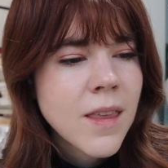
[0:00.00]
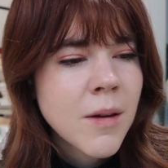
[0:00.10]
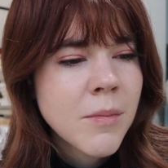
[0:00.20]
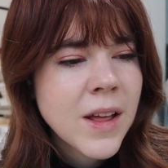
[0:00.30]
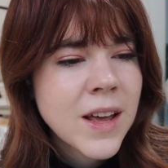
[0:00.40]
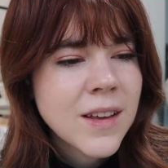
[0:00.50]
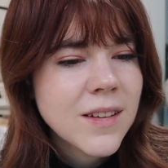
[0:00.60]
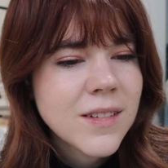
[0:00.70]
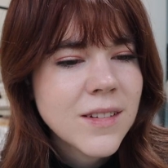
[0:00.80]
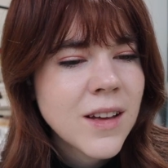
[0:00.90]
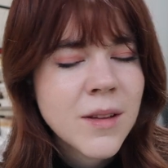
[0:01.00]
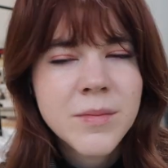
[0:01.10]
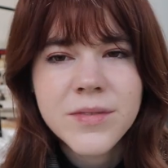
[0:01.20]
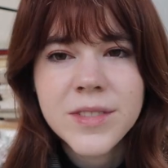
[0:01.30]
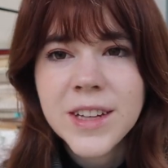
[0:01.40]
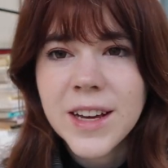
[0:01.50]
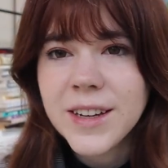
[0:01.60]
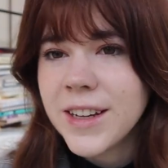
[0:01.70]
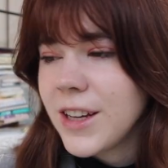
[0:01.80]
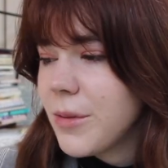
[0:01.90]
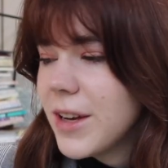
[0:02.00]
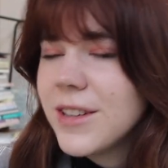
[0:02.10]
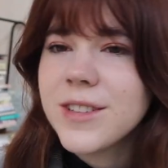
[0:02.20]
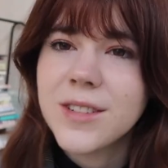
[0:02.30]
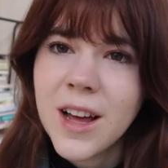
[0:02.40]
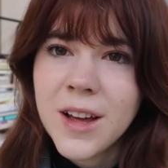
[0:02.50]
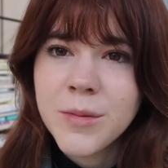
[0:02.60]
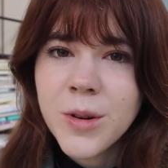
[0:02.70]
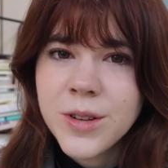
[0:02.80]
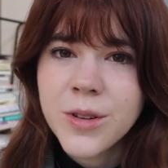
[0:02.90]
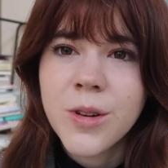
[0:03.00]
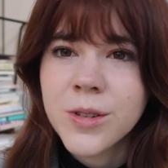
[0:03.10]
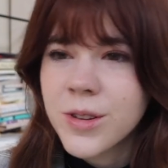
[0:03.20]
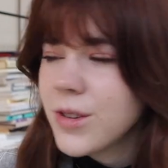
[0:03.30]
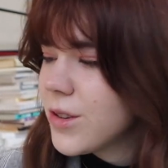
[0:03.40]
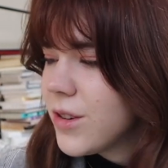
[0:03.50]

I'm like, yeah. Anyways, I'm going to Konkuk